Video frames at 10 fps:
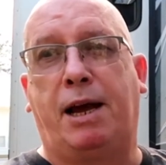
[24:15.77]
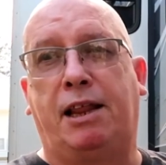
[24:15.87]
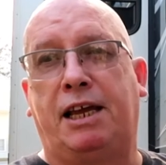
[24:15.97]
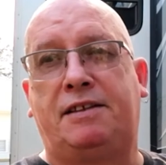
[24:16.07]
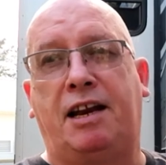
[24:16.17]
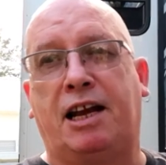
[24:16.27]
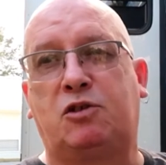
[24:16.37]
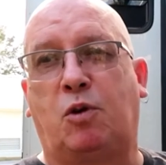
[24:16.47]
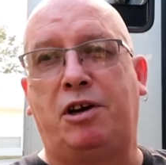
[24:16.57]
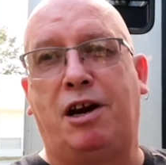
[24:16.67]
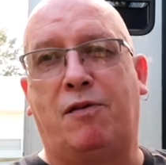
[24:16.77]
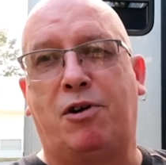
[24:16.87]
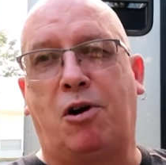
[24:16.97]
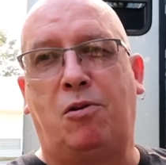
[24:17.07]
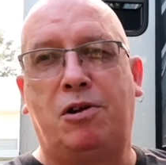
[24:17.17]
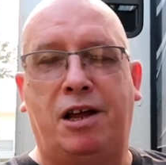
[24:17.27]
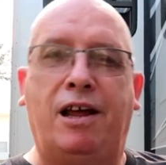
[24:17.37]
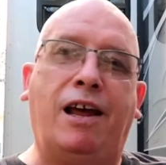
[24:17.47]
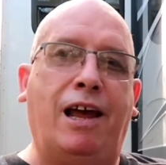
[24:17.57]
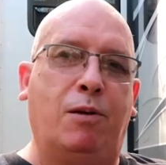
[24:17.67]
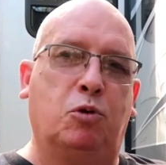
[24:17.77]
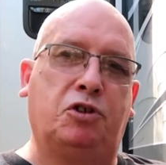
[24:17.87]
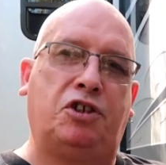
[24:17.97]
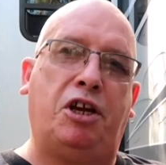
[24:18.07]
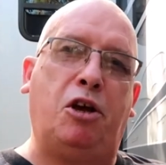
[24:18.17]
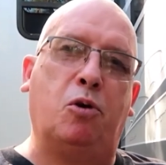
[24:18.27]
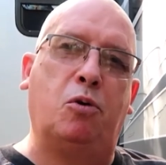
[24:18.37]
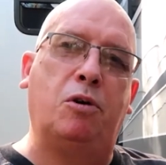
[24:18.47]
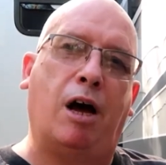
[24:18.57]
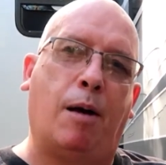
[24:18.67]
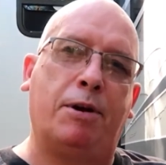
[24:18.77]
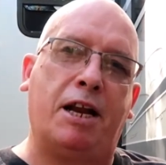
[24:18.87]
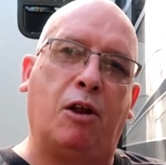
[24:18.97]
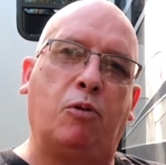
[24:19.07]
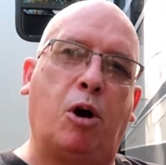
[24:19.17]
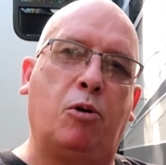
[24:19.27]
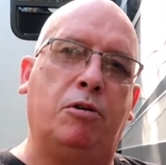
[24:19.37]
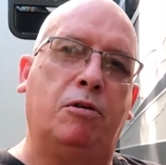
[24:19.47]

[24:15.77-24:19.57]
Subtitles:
might like the next one. You never know. And we'll see you up and down the road.